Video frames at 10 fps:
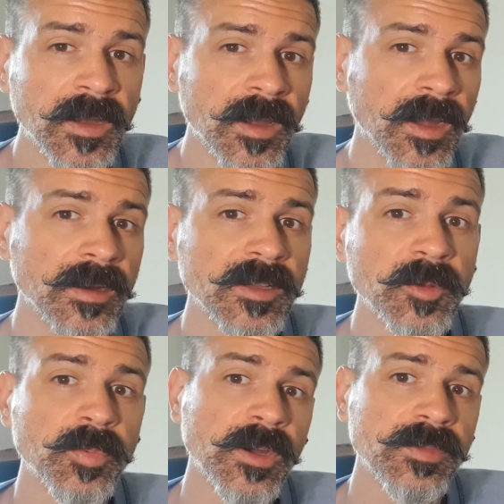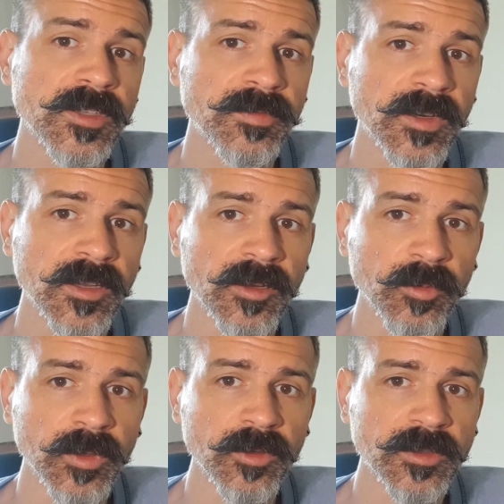And in the previous video,
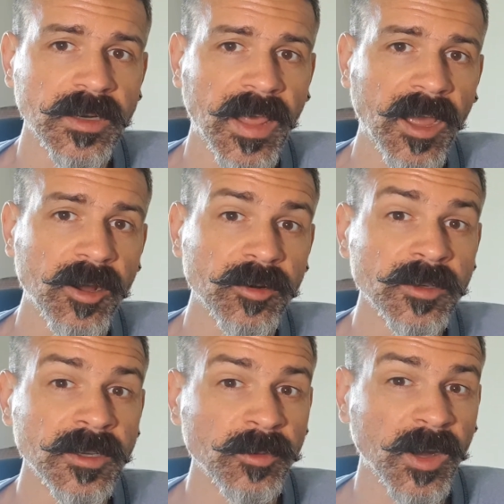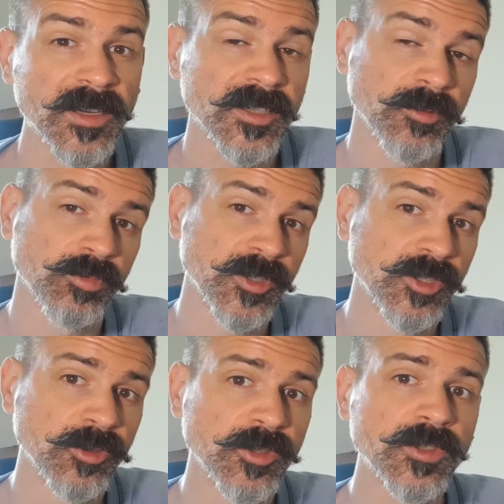we looked at how we actually
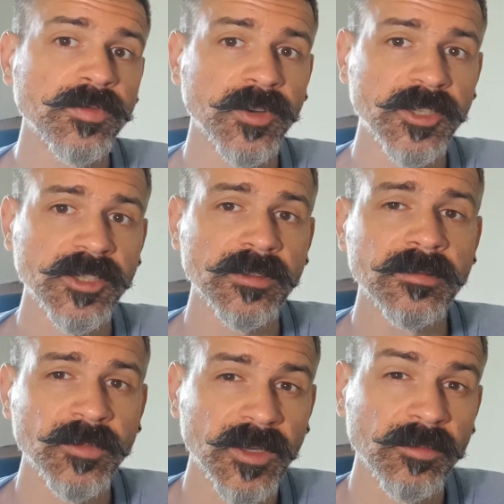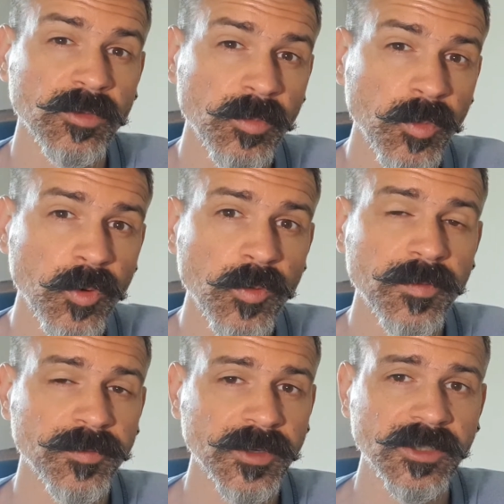reduce friction. We can remove
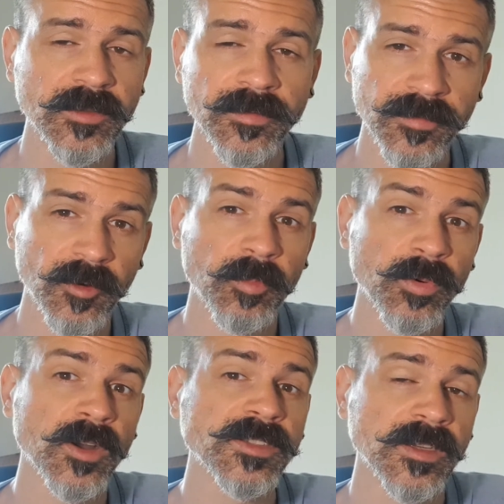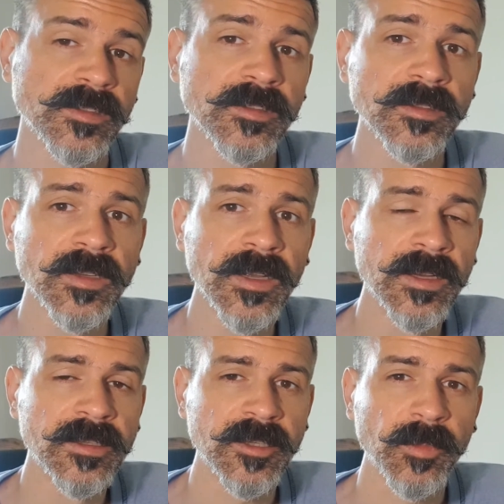friction from processes
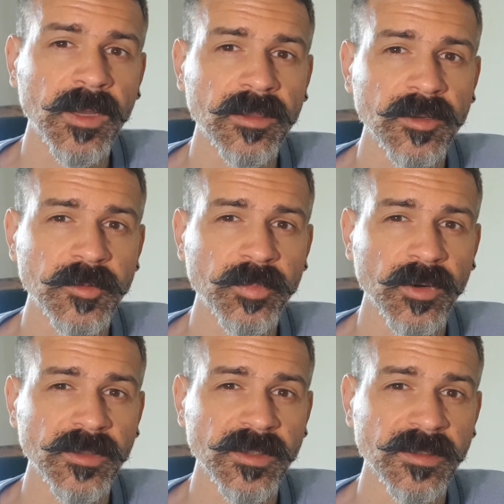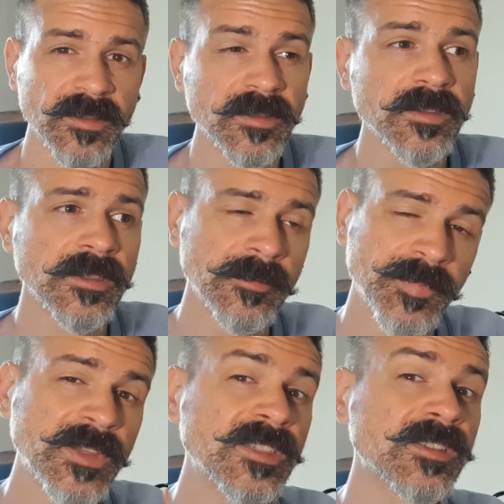to make those processes
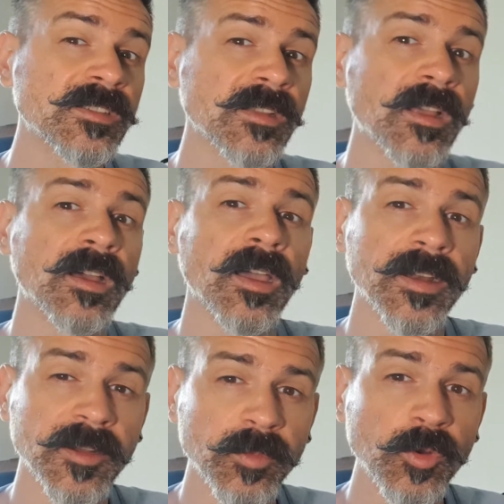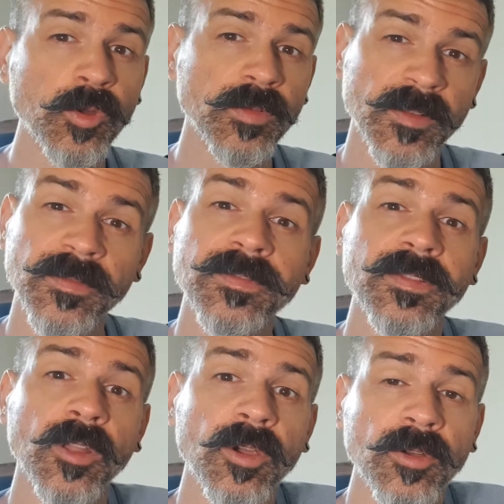slide and move and
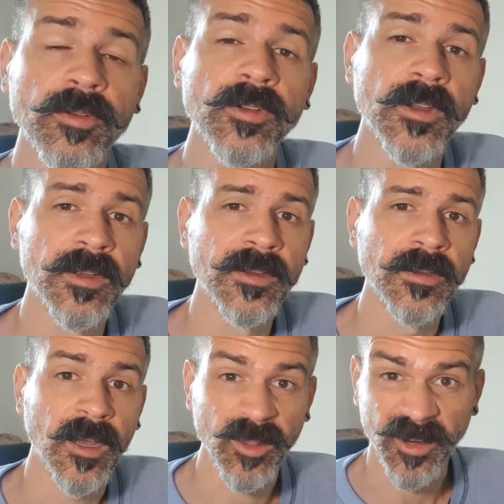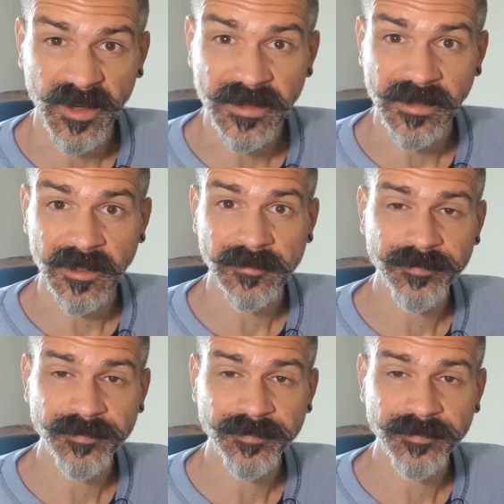flow a lot easier.